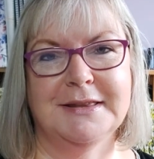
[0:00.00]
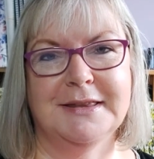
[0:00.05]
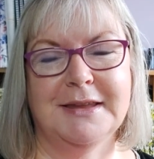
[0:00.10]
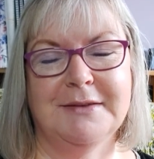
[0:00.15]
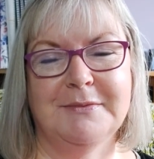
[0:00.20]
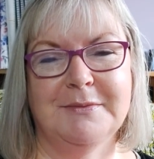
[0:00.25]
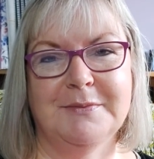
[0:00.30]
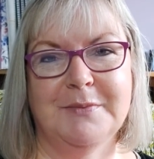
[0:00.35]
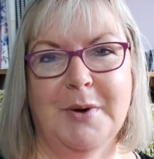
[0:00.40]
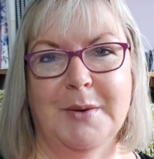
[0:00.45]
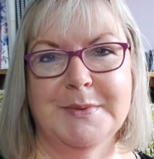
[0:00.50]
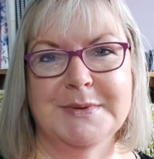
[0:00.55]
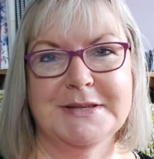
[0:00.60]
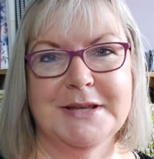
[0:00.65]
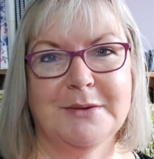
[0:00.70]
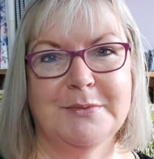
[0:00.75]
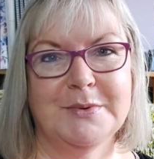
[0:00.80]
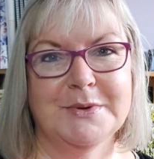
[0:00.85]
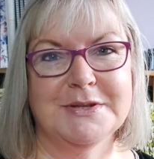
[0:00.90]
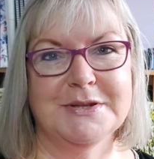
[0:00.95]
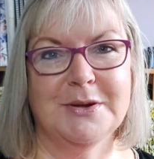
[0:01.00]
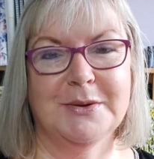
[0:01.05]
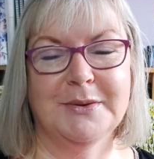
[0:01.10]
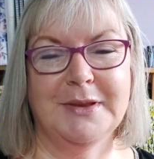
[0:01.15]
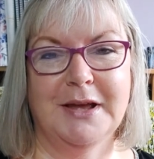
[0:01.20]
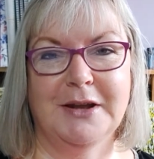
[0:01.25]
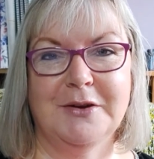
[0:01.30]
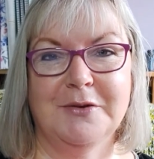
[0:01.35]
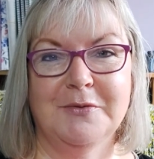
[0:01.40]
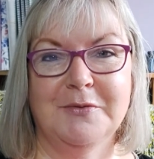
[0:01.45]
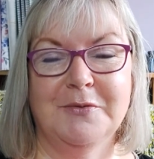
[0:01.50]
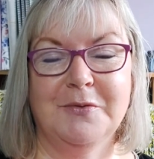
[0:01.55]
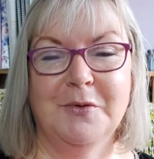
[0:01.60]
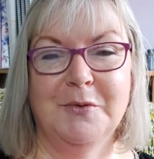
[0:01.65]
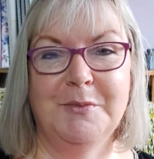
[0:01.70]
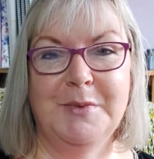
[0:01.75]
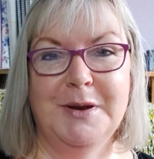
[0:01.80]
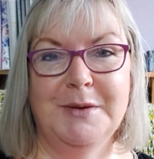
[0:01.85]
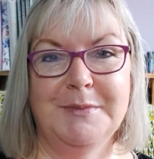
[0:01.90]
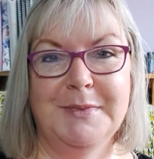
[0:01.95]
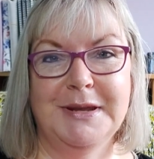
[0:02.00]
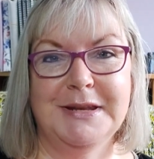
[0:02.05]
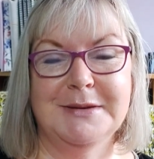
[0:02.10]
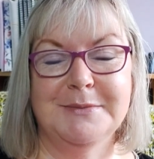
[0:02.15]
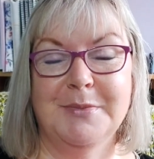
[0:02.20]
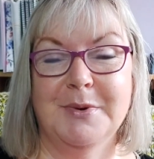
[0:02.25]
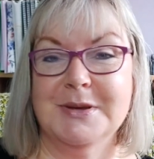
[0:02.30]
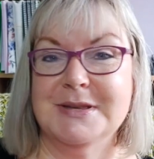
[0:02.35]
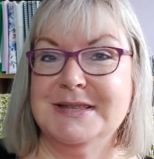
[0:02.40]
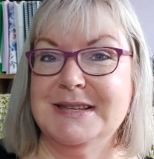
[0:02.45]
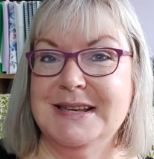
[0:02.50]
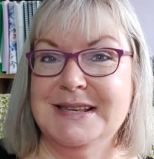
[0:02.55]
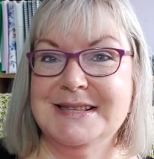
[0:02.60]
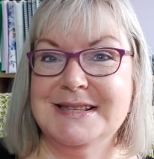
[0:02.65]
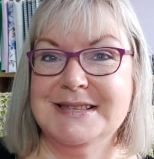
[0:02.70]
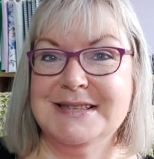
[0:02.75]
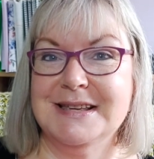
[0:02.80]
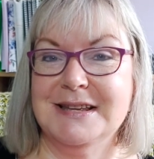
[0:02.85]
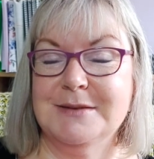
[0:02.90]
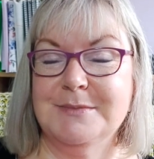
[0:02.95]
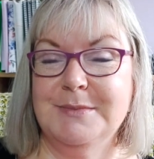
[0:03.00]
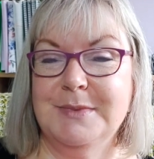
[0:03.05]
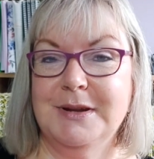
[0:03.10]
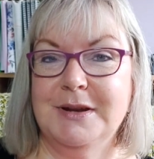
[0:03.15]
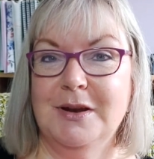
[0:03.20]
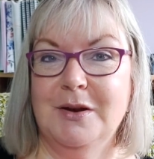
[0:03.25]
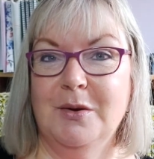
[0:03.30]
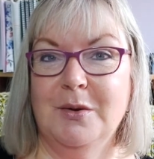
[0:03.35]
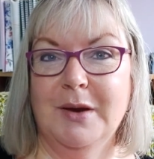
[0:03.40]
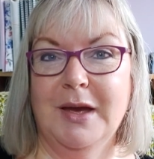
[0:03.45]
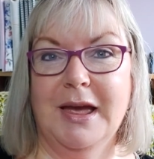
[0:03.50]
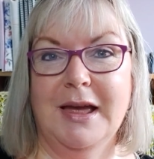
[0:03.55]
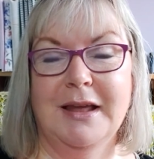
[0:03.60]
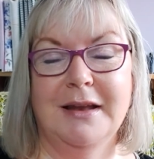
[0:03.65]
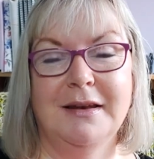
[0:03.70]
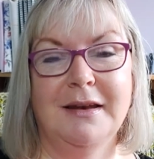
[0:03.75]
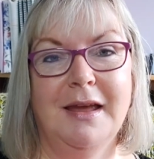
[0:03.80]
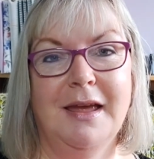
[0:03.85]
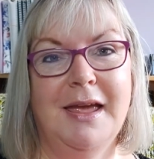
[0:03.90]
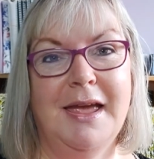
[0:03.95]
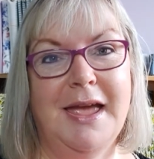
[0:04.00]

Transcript: the website was sold out of four millimeter by 60 centimeter long and